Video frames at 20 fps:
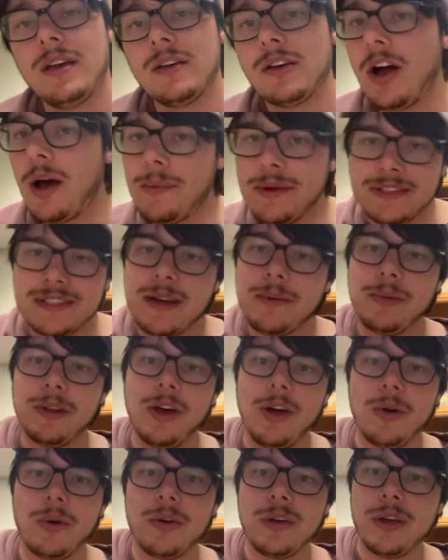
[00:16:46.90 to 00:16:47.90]
comment down
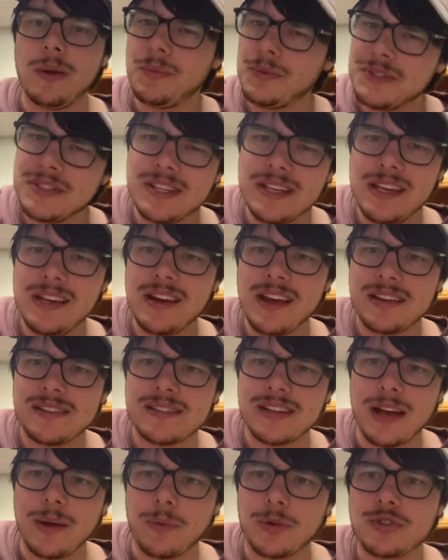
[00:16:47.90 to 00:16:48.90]
below, and we'll see you
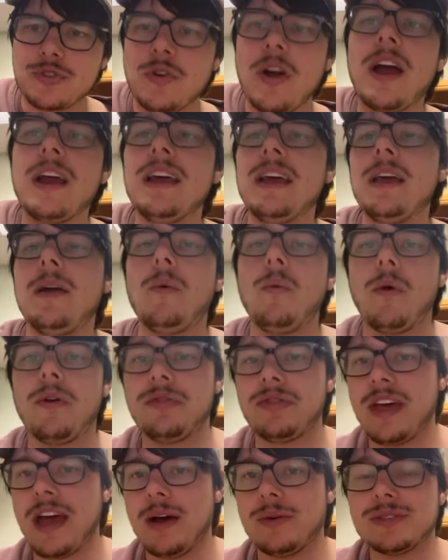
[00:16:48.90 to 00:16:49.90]
next time. We're trying to hit
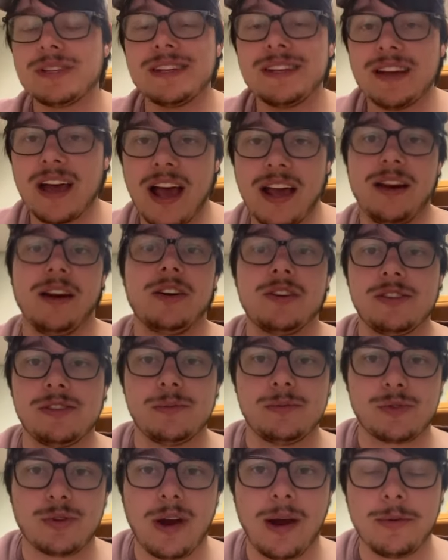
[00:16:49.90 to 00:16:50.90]
1,900
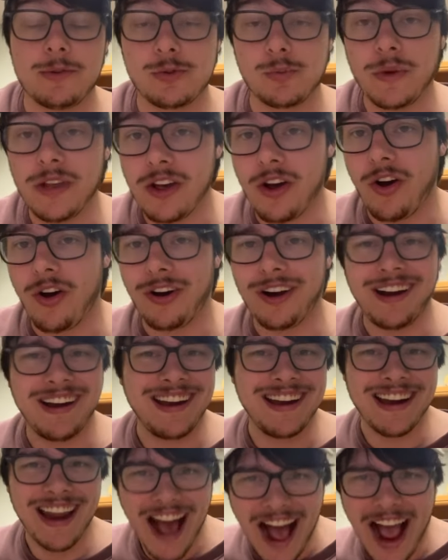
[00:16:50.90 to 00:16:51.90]
subscribers. We are
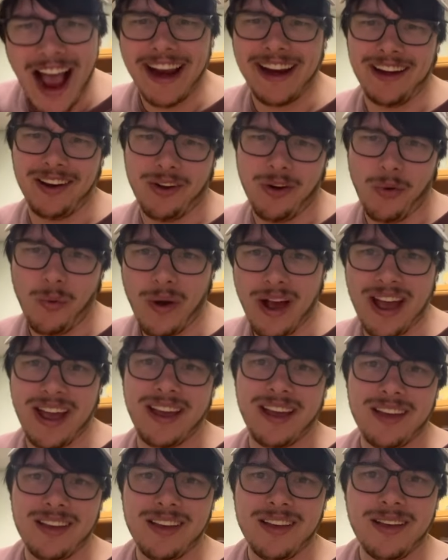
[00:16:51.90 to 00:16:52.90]
nine
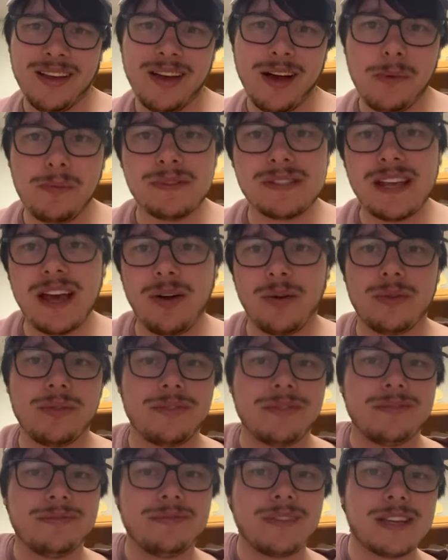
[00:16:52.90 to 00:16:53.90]
away. Help us out.
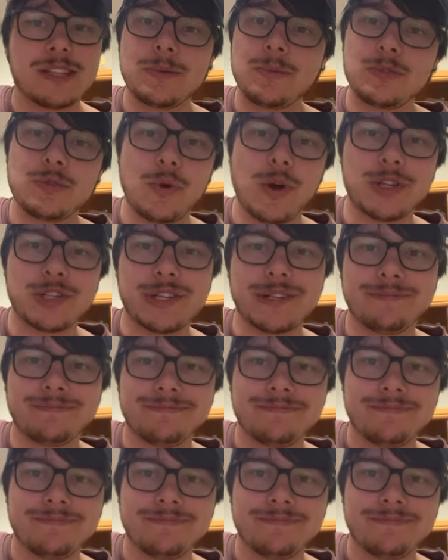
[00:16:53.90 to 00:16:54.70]
Thanks so much for watching.